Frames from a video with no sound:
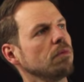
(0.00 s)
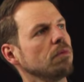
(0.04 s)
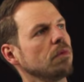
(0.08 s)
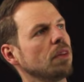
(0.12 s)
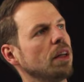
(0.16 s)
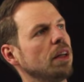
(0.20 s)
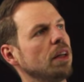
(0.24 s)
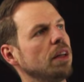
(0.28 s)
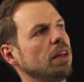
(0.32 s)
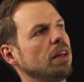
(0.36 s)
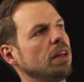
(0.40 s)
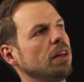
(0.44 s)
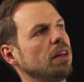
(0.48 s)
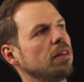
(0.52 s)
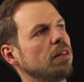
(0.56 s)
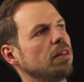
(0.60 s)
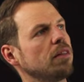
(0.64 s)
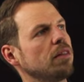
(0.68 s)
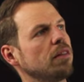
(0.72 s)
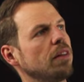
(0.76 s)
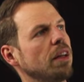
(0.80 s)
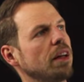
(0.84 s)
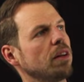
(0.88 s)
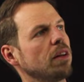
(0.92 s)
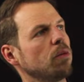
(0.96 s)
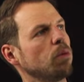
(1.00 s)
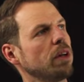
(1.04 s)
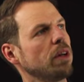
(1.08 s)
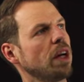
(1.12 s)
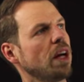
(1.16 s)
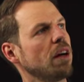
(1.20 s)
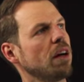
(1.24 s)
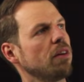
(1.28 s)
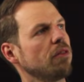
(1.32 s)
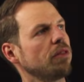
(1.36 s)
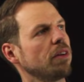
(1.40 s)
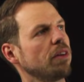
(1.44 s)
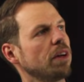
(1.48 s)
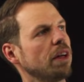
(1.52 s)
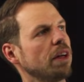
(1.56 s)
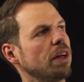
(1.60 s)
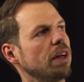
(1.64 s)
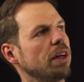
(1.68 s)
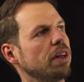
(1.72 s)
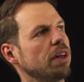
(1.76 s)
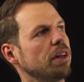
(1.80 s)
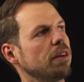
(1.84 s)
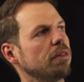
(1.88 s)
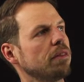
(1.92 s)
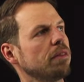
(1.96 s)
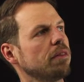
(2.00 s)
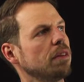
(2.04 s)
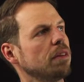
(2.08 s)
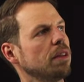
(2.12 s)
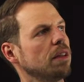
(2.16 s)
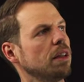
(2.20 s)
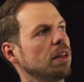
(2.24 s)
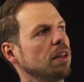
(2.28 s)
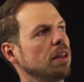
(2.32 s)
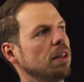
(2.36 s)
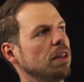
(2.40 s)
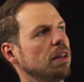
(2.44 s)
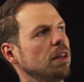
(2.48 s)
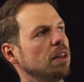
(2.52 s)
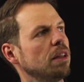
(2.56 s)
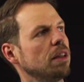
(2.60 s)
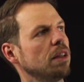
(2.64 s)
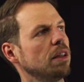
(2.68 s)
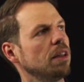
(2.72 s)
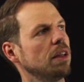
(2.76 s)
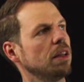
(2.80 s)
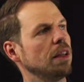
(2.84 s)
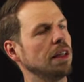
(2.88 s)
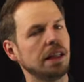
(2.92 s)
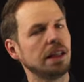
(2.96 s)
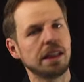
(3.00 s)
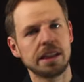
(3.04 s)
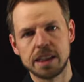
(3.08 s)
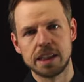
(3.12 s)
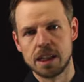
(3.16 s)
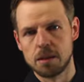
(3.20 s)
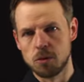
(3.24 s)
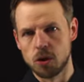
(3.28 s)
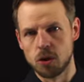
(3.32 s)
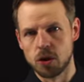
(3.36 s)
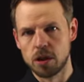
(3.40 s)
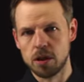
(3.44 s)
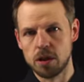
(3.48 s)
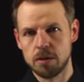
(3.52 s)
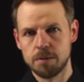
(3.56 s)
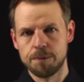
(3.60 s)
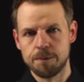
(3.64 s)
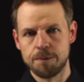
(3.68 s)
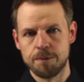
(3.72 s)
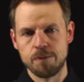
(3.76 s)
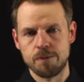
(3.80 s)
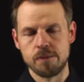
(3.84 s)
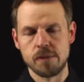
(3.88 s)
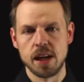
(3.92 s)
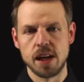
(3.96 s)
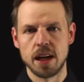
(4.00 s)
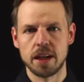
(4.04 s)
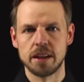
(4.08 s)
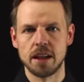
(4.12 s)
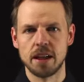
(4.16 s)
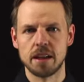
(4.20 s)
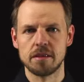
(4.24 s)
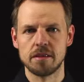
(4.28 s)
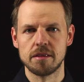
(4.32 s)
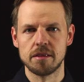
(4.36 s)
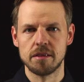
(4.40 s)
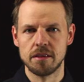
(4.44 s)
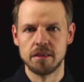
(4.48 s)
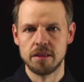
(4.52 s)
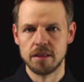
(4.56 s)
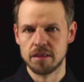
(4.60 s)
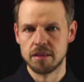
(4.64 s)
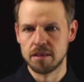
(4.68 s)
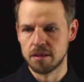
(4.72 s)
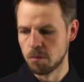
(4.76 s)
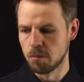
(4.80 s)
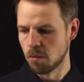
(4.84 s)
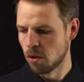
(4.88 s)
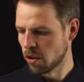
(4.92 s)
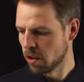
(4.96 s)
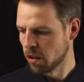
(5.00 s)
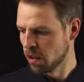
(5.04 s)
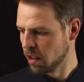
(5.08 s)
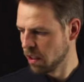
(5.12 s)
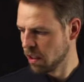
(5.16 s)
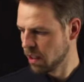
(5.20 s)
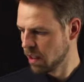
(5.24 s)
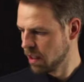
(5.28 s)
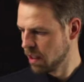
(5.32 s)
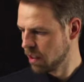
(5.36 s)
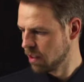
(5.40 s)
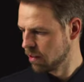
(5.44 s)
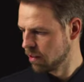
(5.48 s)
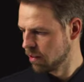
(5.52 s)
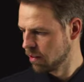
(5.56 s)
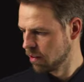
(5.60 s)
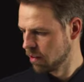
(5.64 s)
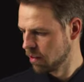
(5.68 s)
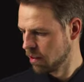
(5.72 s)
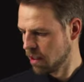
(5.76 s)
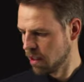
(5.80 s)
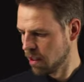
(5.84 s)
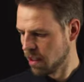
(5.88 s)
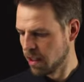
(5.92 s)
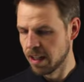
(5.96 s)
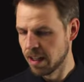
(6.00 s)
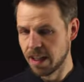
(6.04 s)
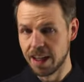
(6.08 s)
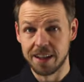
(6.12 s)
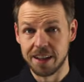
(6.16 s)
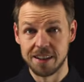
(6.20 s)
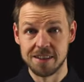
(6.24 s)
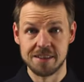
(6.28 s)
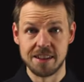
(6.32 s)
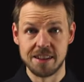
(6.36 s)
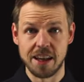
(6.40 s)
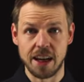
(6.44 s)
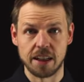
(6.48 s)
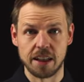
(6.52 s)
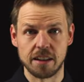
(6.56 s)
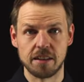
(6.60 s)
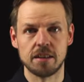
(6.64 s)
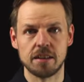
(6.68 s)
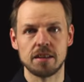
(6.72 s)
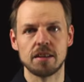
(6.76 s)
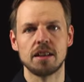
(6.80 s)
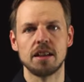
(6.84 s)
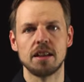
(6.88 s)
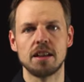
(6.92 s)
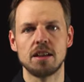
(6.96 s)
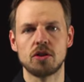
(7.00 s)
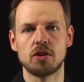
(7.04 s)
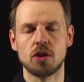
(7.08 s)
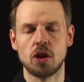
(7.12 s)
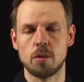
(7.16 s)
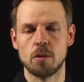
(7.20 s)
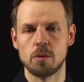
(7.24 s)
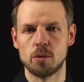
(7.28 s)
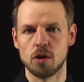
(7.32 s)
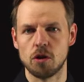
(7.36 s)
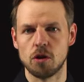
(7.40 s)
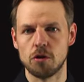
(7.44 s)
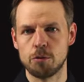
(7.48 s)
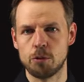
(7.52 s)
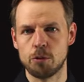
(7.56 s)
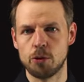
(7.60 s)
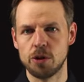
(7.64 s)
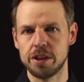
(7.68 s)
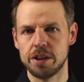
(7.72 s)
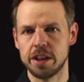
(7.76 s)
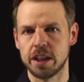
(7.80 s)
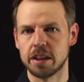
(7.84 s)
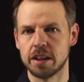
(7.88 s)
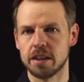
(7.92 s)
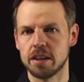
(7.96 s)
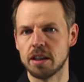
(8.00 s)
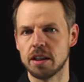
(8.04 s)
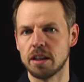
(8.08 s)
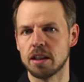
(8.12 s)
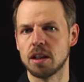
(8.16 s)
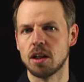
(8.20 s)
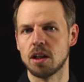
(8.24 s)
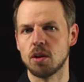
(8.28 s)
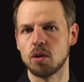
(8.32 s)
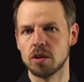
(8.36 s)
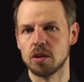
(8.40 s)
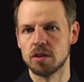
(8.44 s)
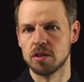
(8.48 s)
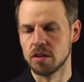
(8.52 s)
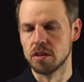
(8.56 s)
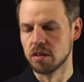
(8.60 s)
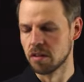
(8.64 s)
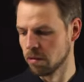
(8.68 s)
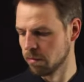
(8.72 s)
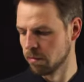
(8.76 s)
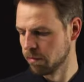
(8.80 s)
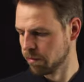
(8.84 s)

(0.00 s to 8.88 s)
is that we have a linear model, and that this model is exact in terms of predicting our system.